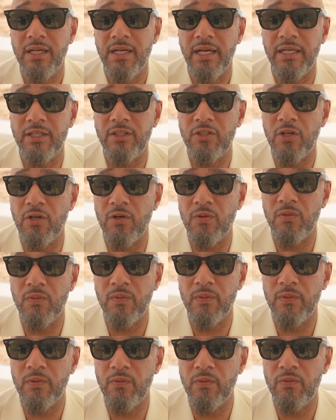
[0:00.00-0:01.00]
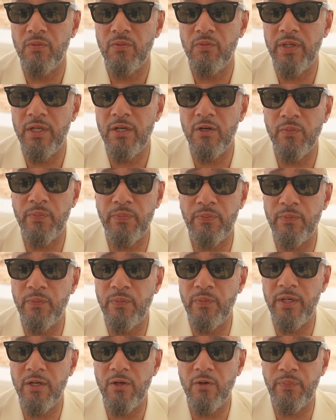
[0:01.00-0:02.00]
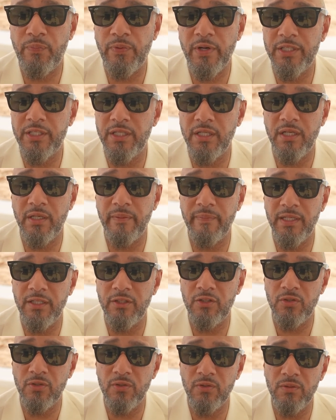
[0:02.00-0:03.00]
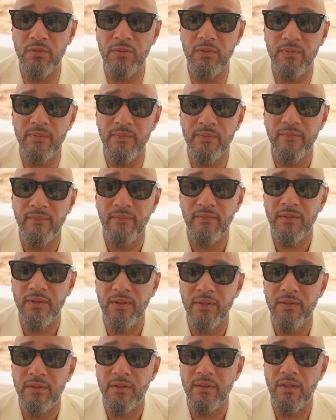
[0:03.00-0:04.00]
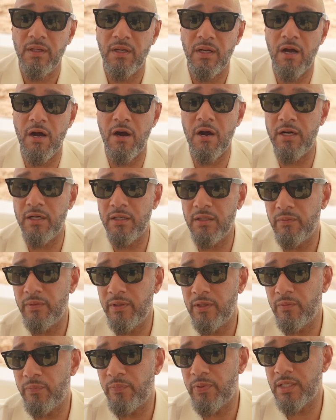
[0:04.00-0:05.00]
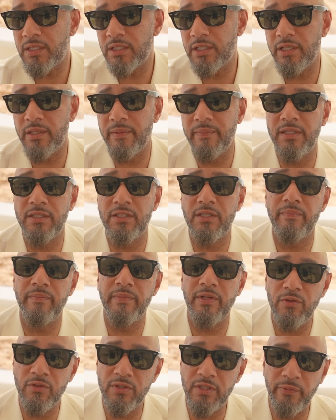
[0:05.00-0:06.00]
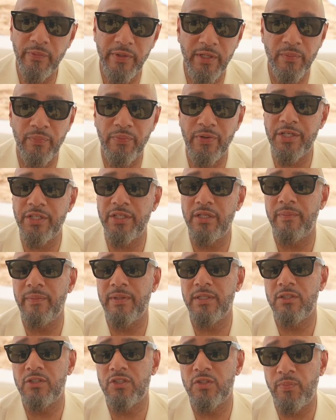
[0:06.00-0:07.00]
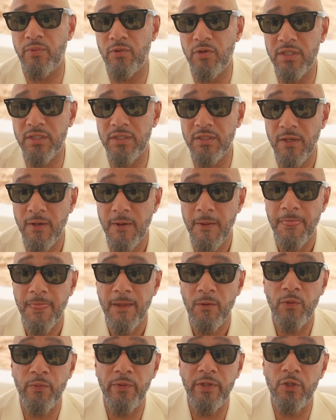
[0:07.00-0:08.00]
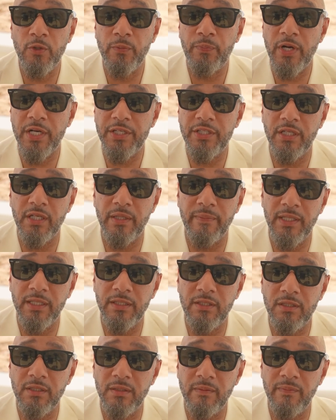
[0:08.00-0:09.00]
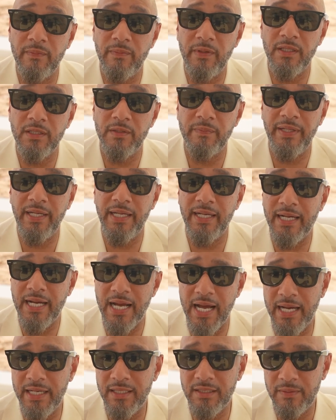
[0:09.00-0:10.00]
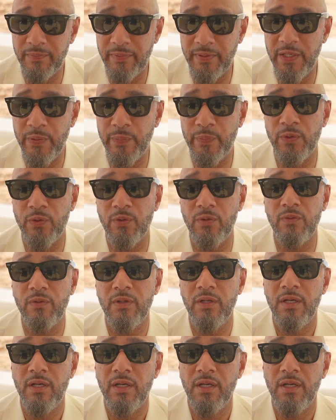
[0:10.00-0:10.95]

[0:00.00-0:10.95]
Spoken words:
And so we don't pressure them into art. We don't pressure them into music. We don't pressure them into sports. What we do pressure them into is being kind to people,